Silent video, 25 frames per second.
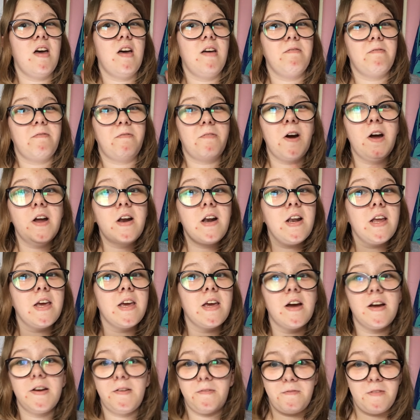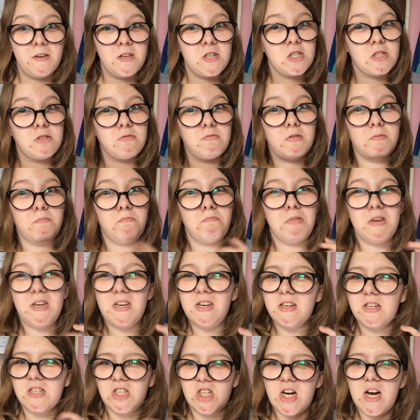And finally, I'd finish with
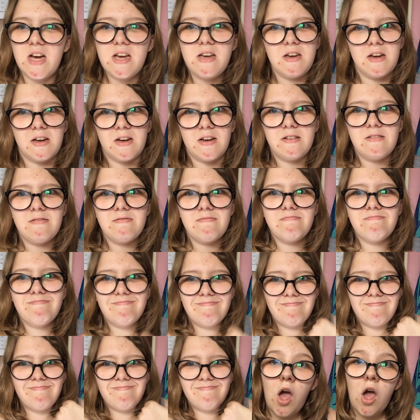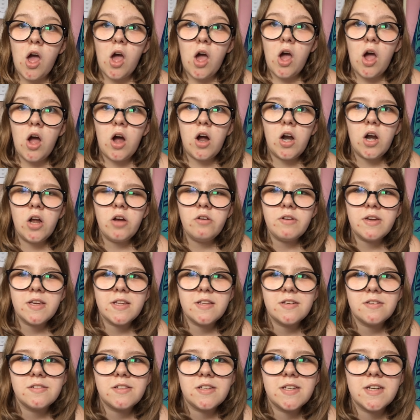being a tiger. Okie
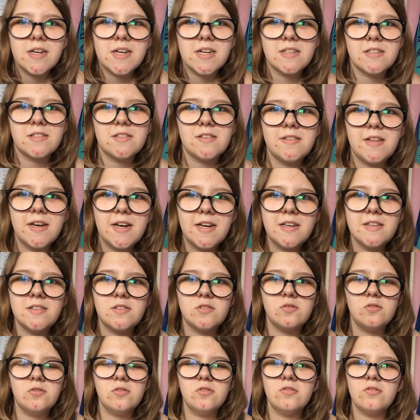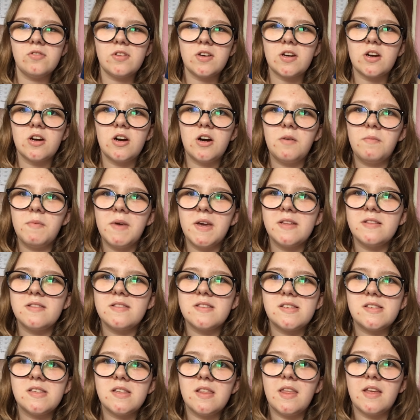dokie, guys. So that is all the
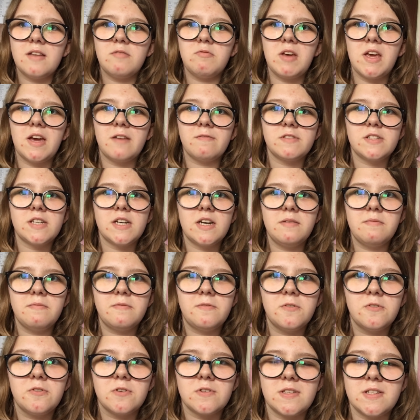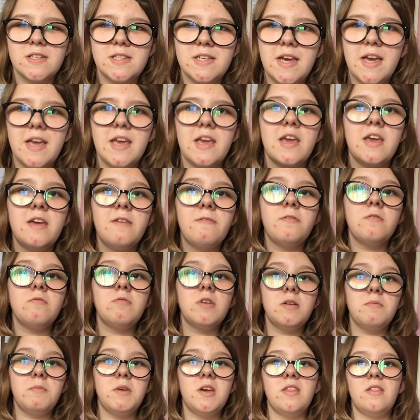comments that we have time for today. If you
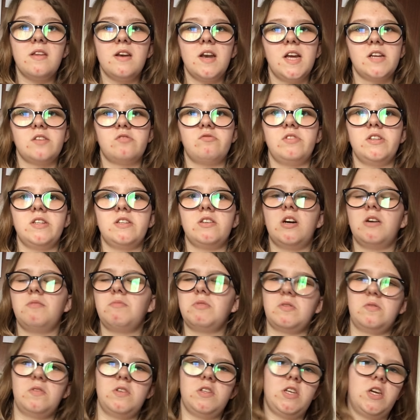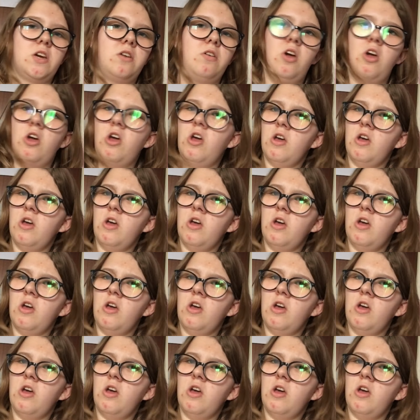want to be in the next reading comments video,